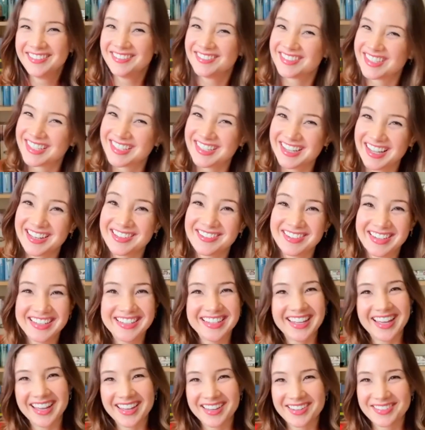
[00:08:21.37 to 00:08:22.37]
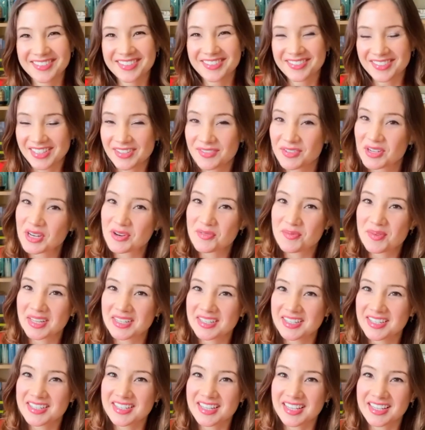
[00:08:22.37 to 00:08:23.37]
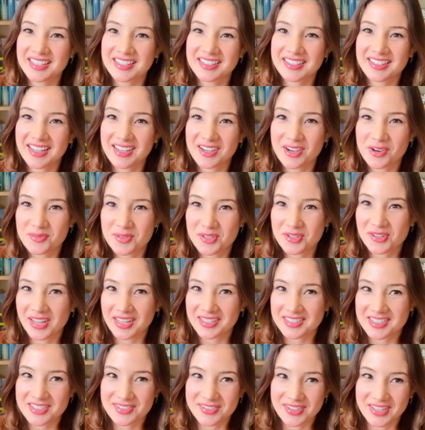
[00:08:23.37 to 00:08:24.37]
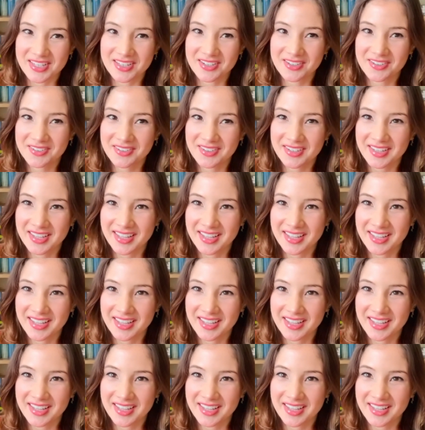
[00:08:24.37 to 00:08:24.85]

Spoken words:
anyway, I would really recommend it, and I hope you like this video,